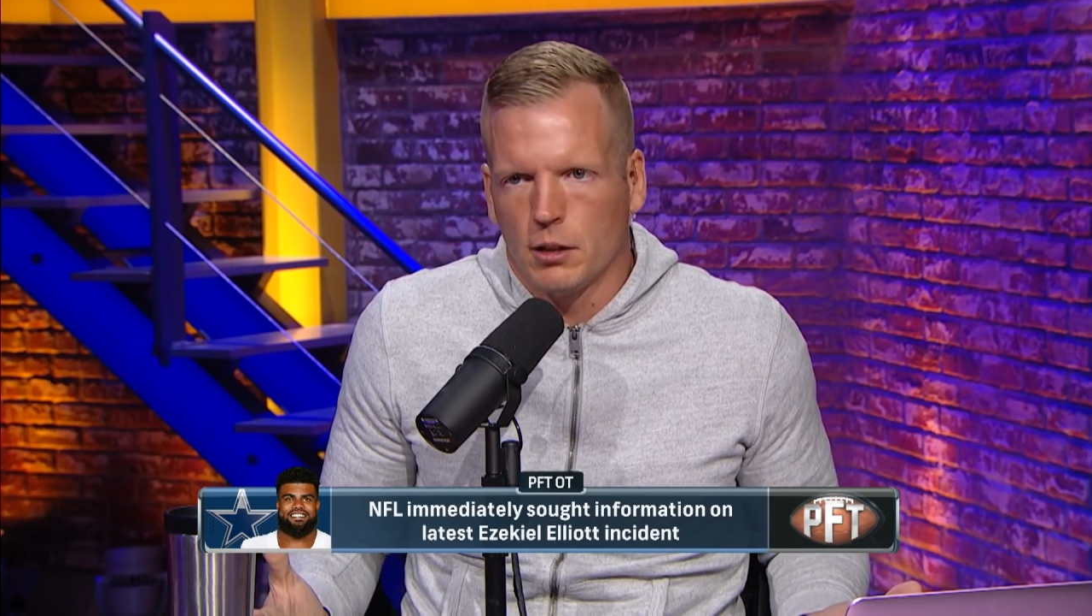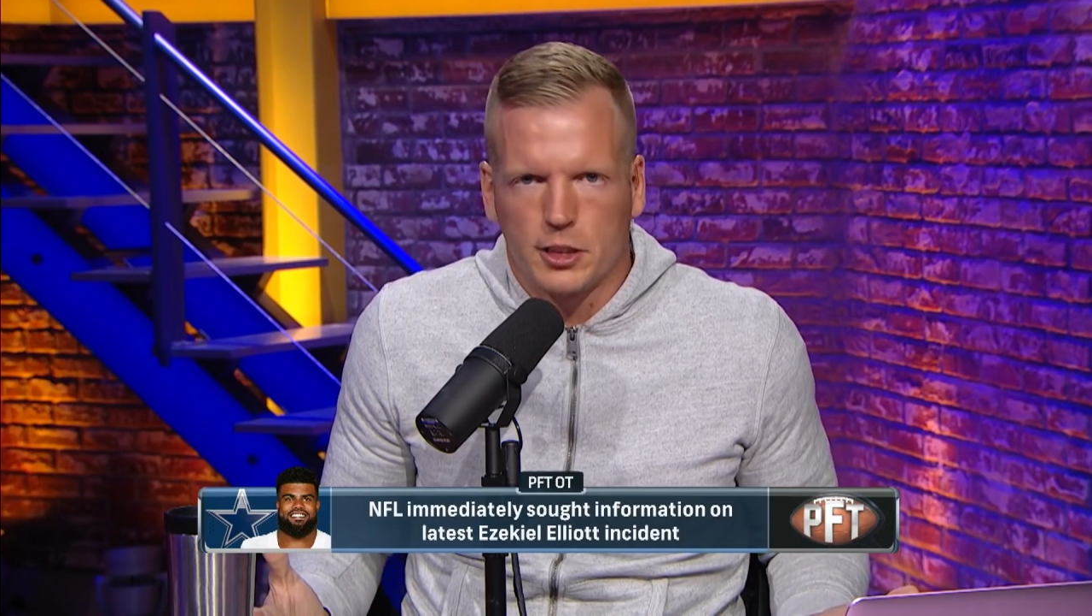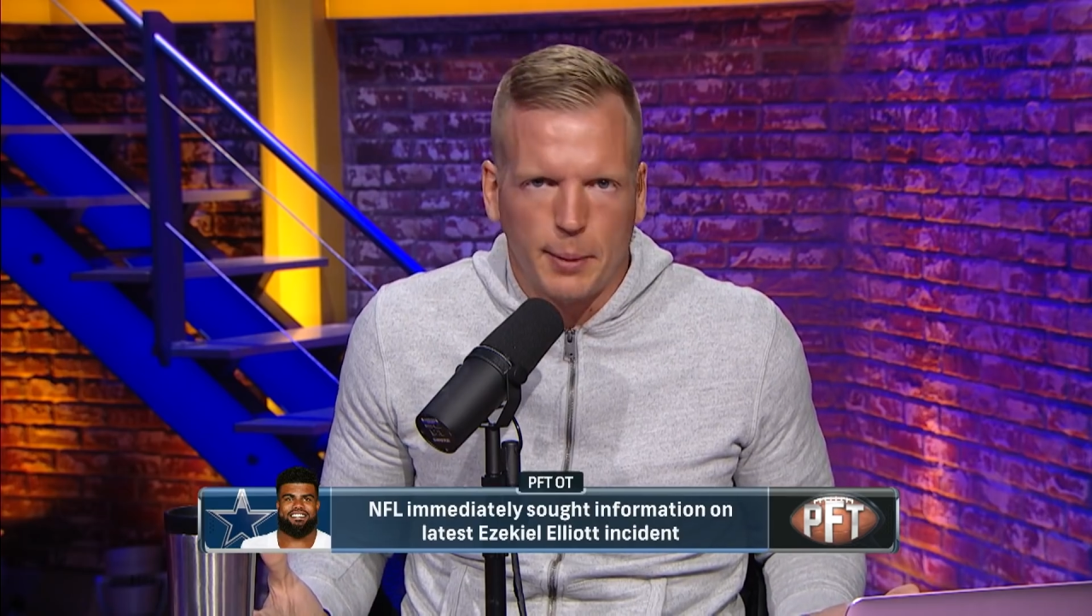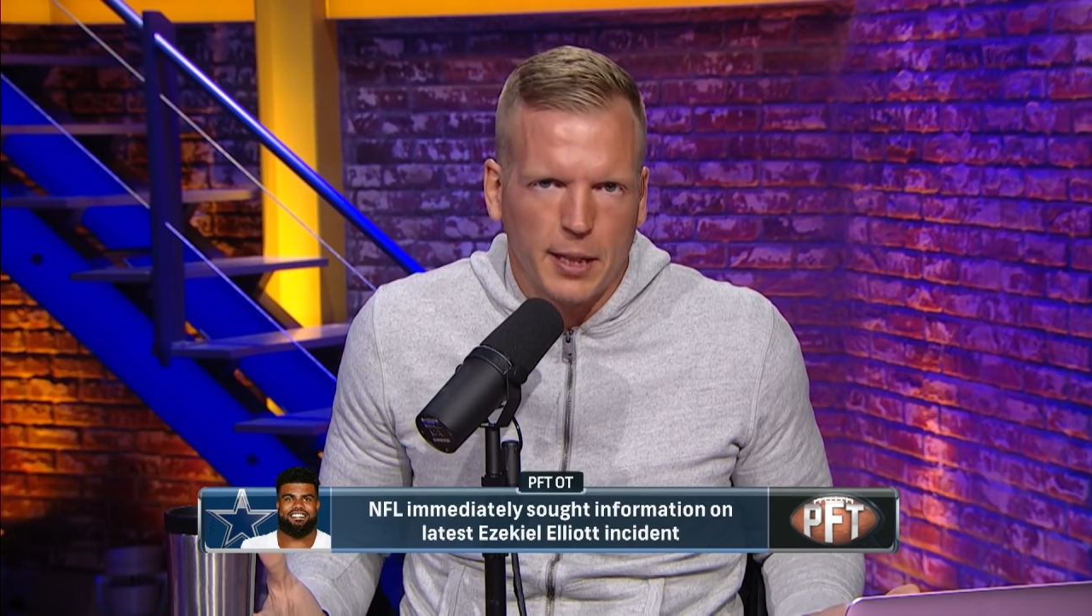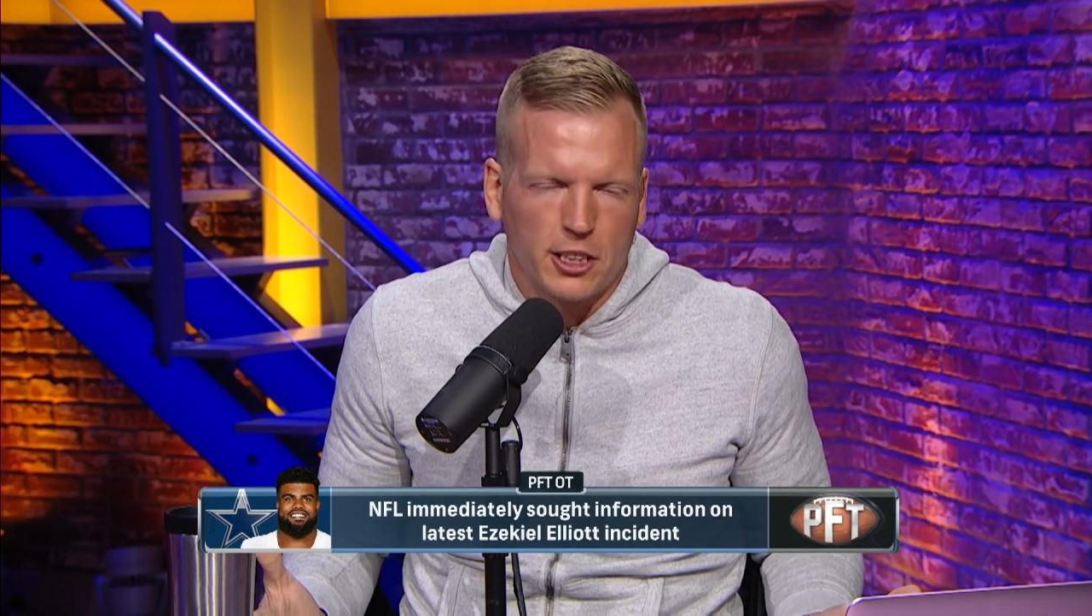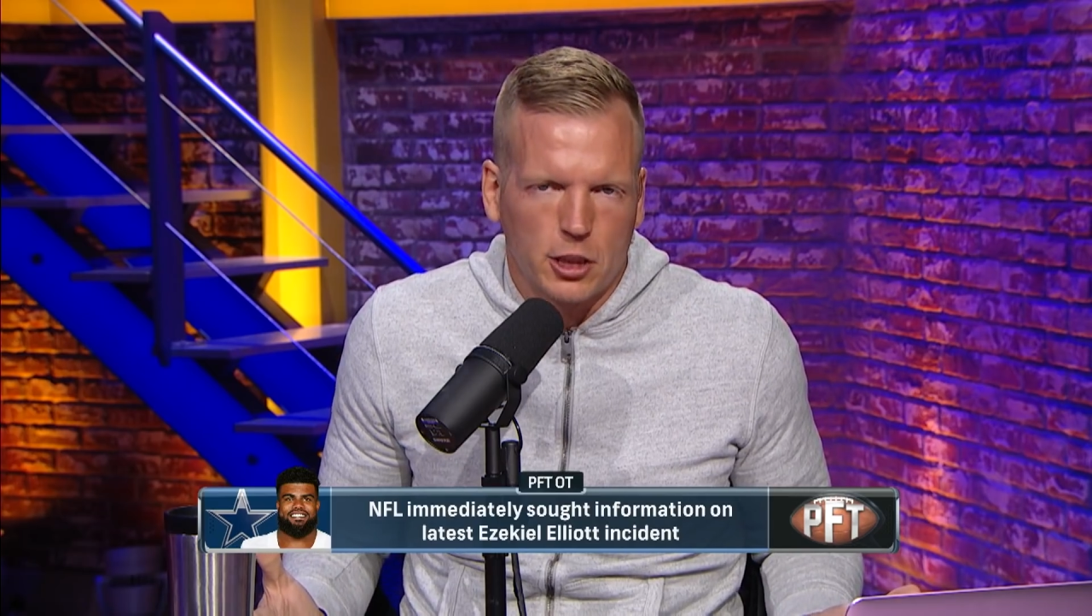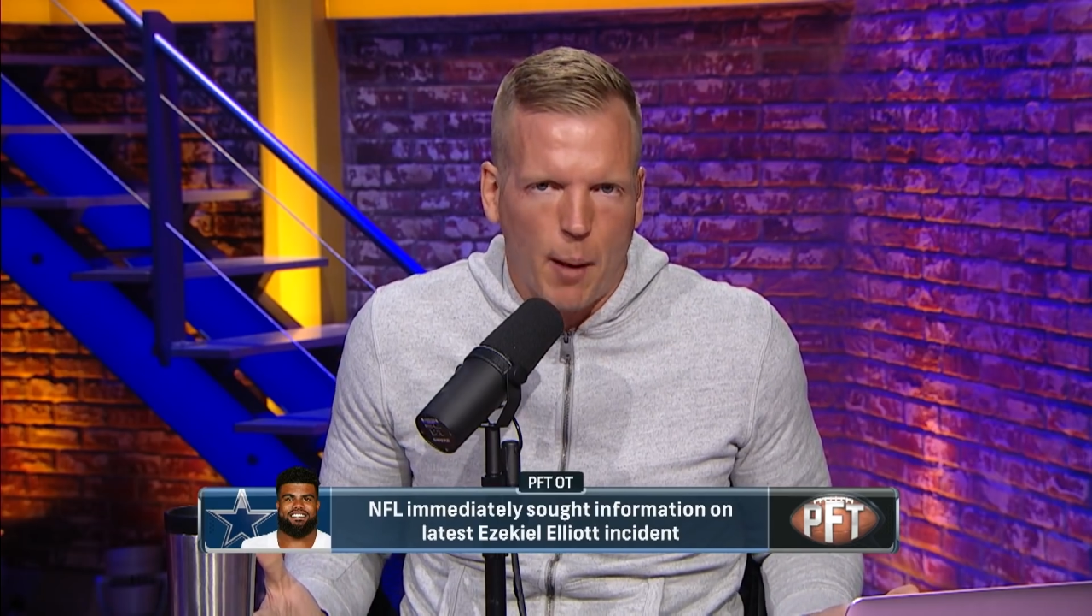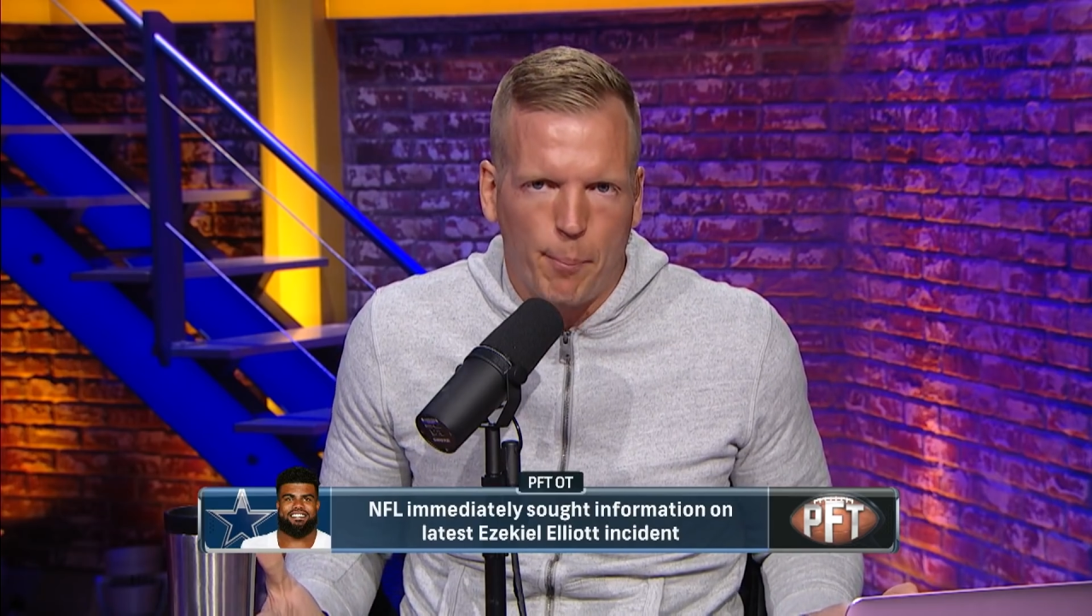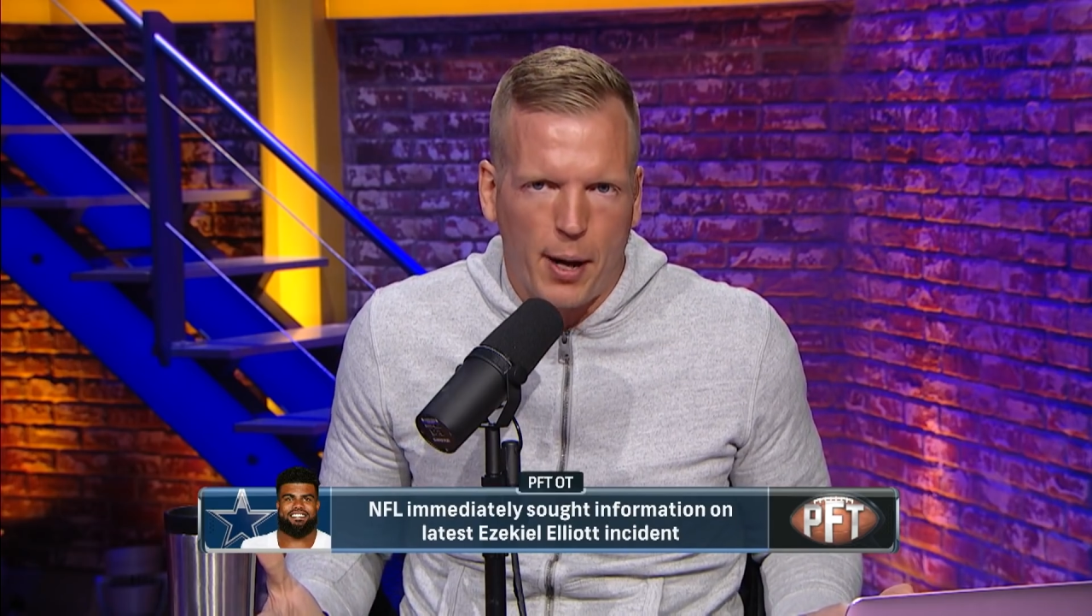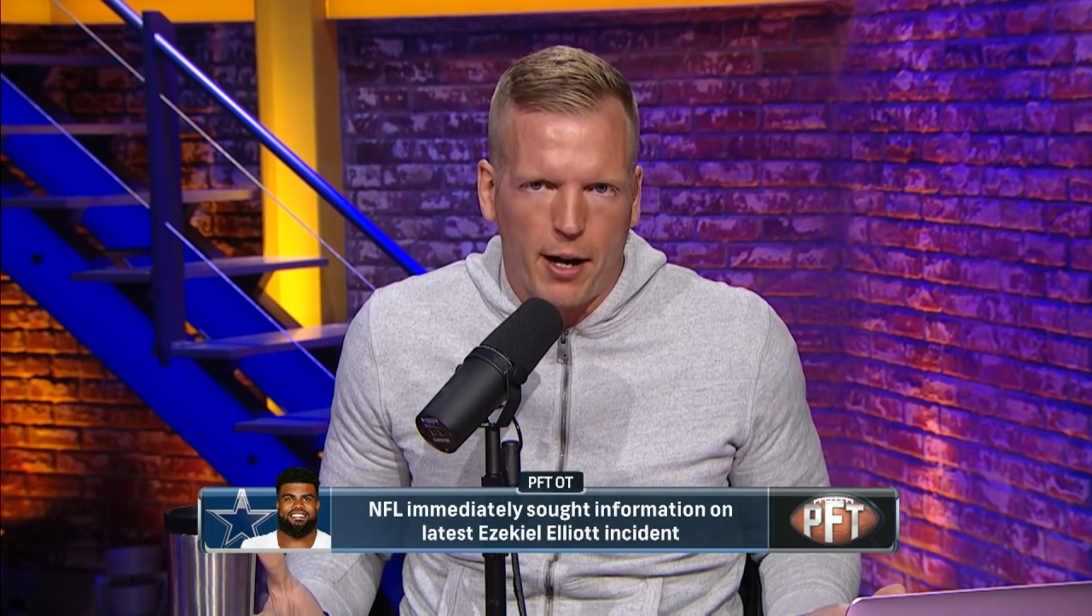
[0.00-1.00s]
It seems like
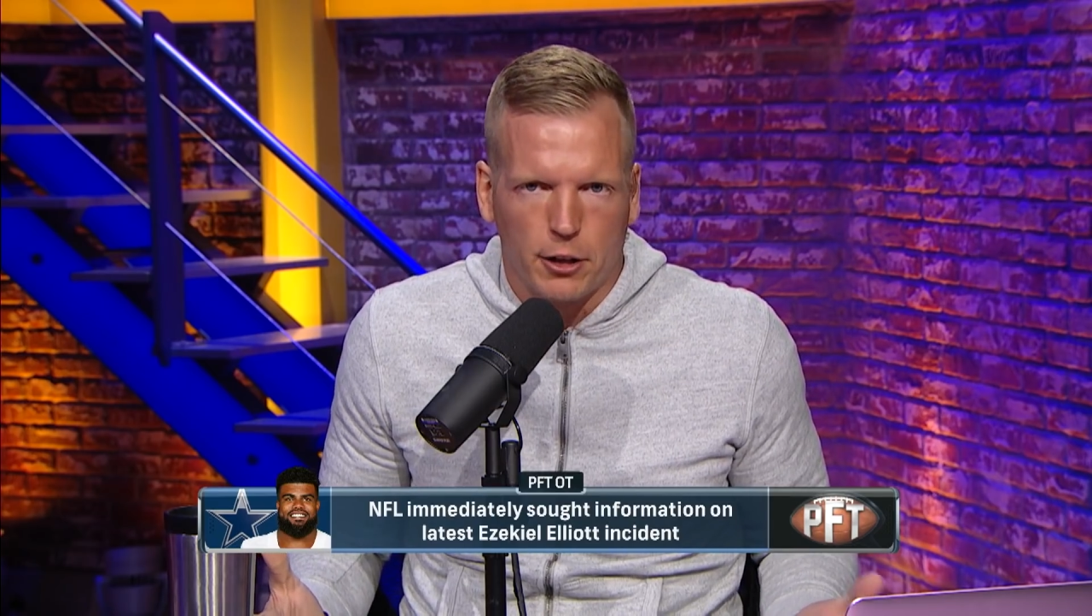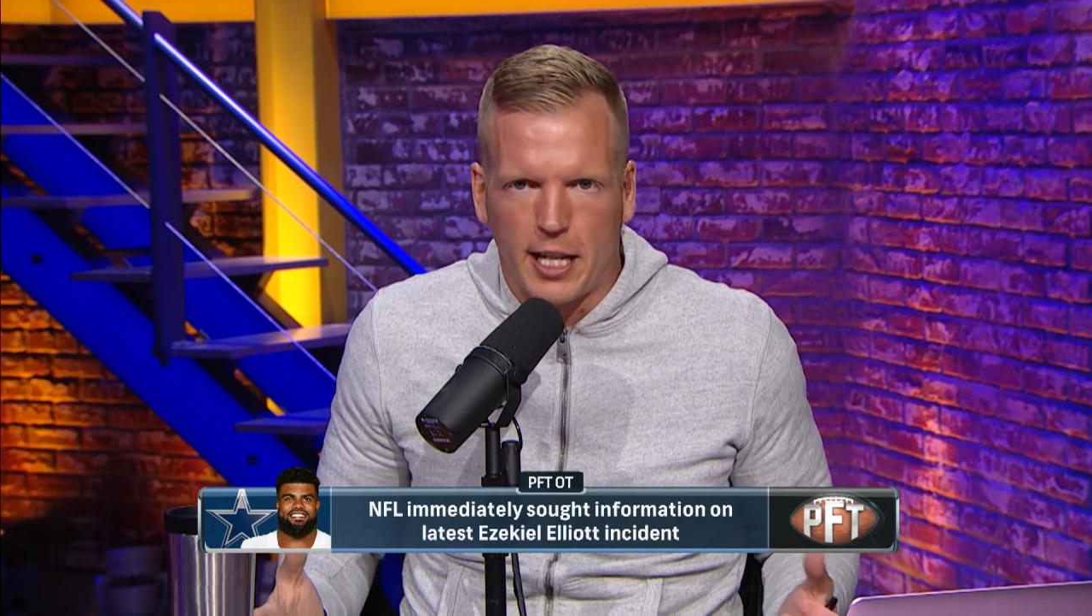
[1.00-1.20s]
some players